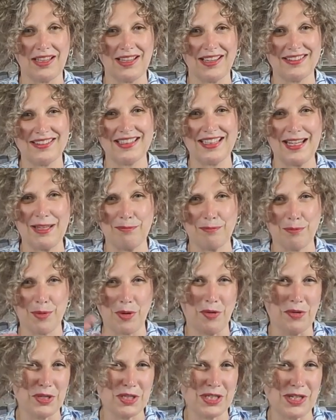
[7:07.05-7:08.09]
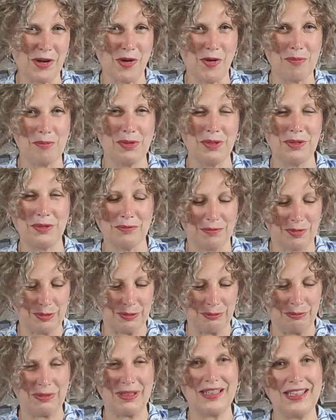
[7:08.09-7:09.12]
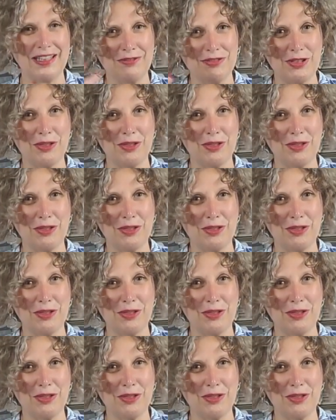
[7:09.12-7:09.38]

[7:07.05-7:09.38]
and the name posh car boot probably gives